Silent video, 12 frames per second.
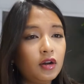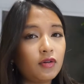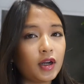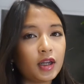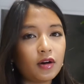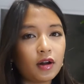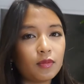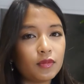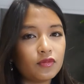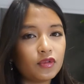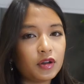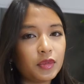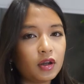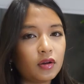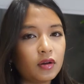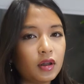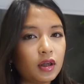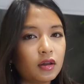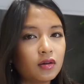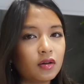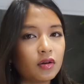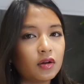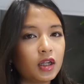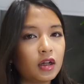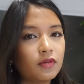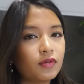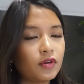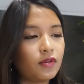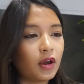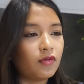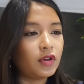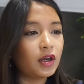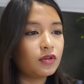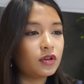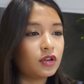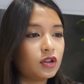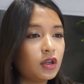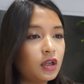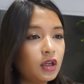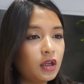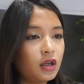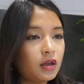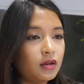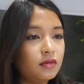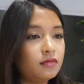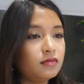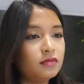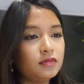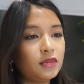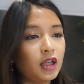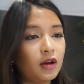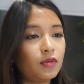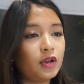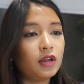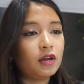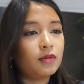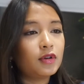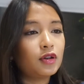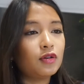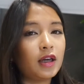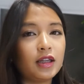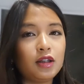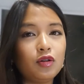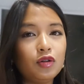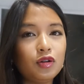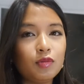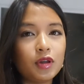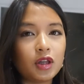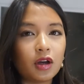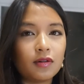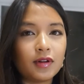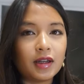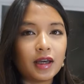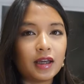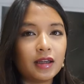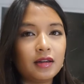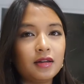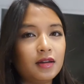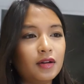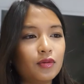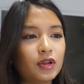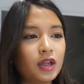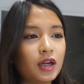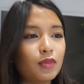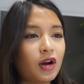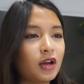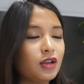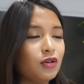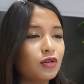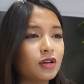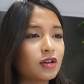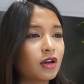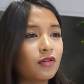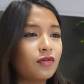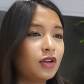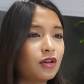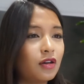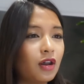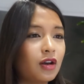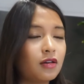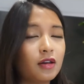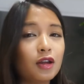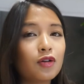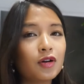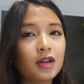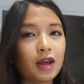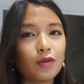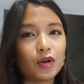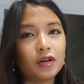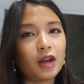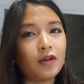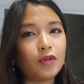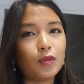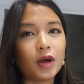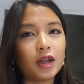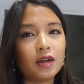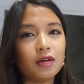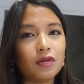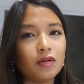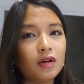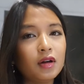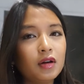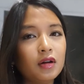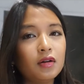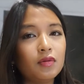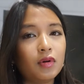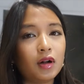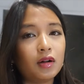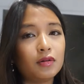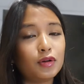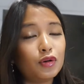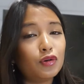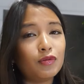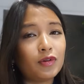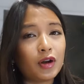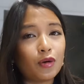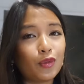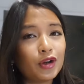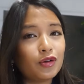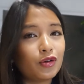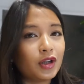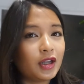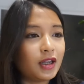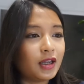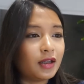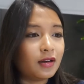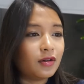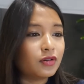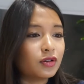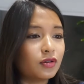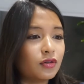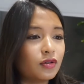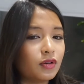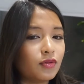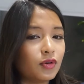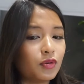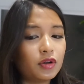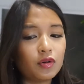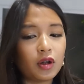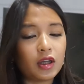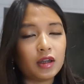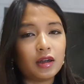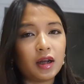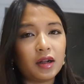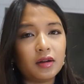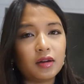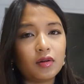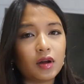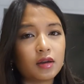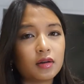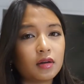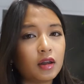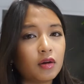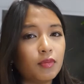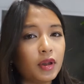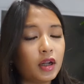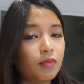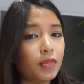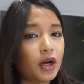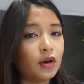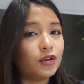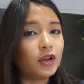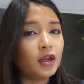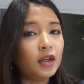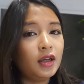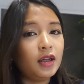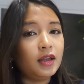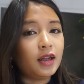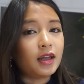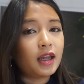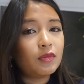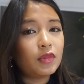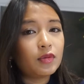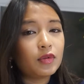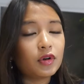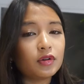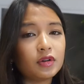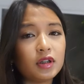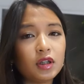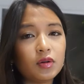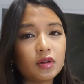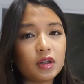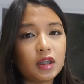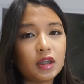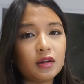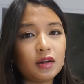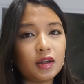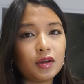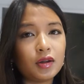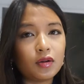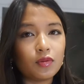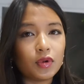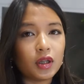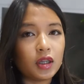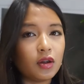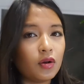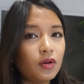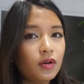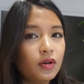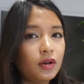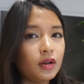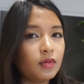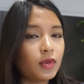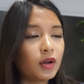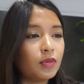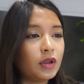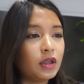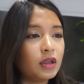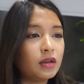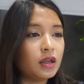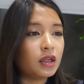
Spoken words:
Right now I'm filming on the Sony A5000. Yeah, when it comes to like YouTube stuff and like, yeah, what camera I use and stuff, it's not a secret. I want everybody to, well, know if they're wondering, and also if you want to, I can tell you guys a little bit about the camera I'm currently using. It's really good in my opinion.